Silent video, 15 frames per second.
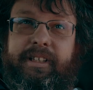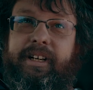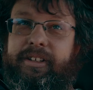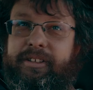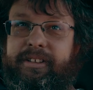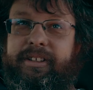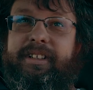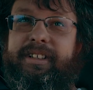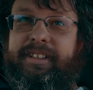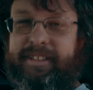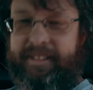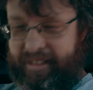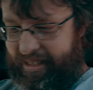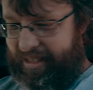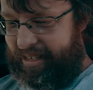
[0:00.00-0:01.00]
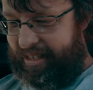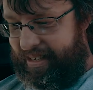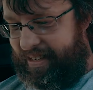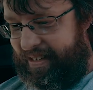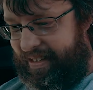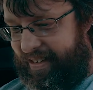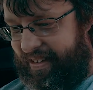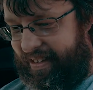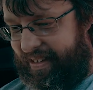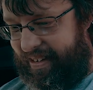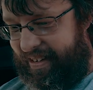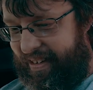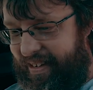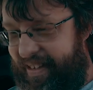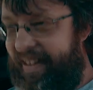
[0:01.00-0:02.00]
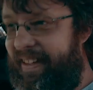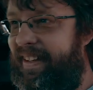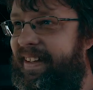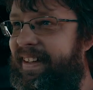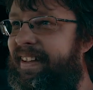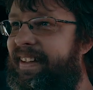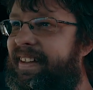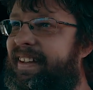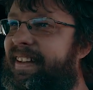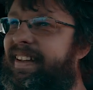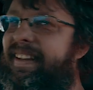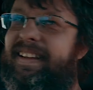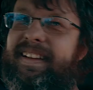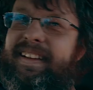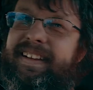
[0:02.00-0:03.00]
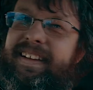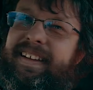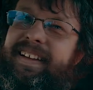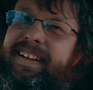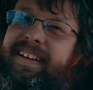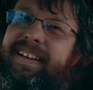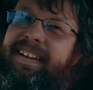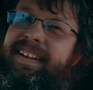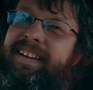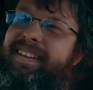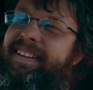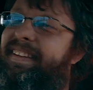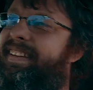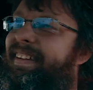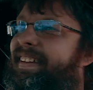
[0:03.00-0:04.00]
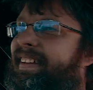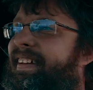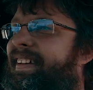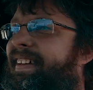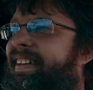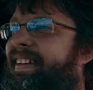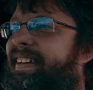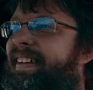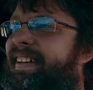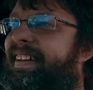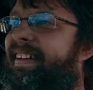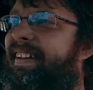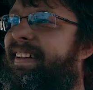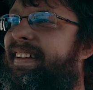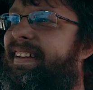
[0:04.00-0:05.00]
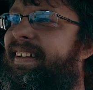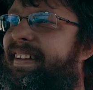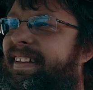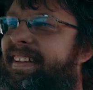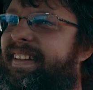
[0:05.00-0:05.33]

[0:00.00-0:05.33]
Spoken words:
2 more. When you see the slip, you'll see it. Yeah, it was good. It was a good hit.